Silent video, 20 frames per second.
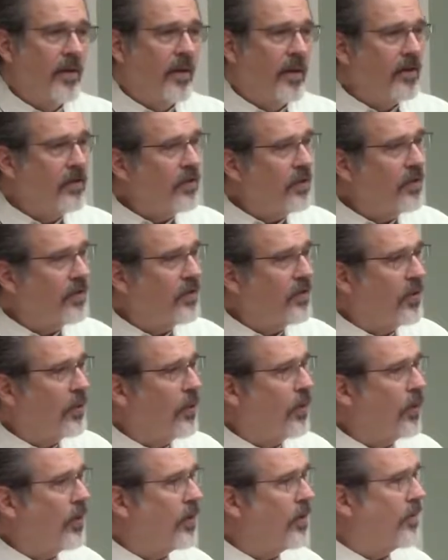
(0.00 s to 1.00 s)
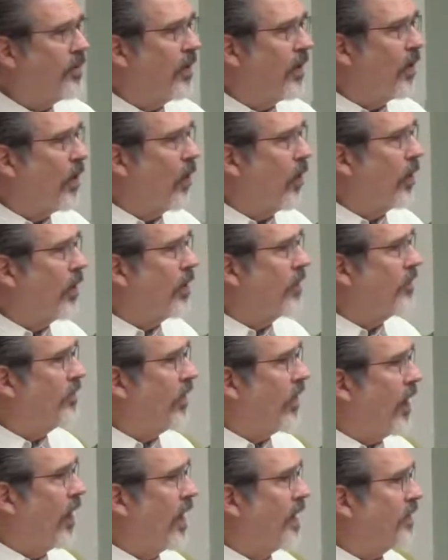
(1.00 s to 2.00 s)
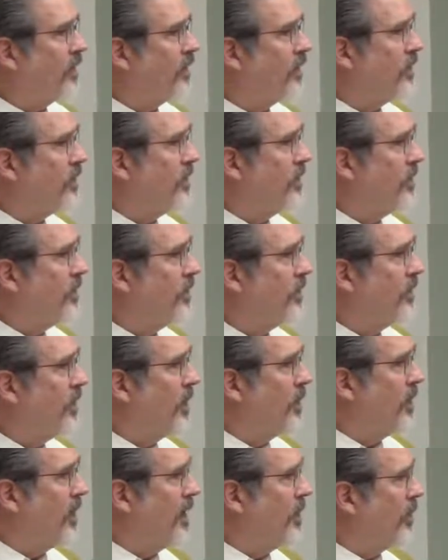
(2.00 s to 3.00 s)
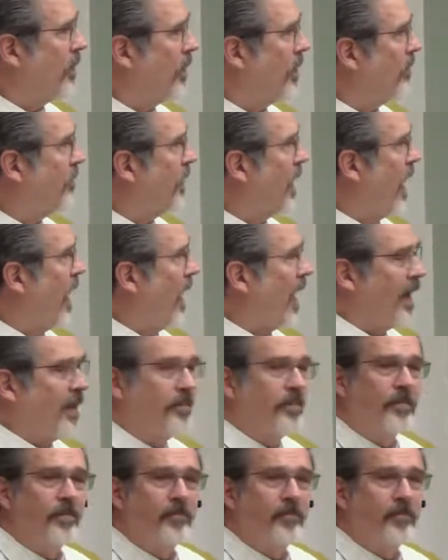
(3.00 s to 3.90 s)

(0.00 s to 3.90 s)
This is the word of the Lord for us, the people of God.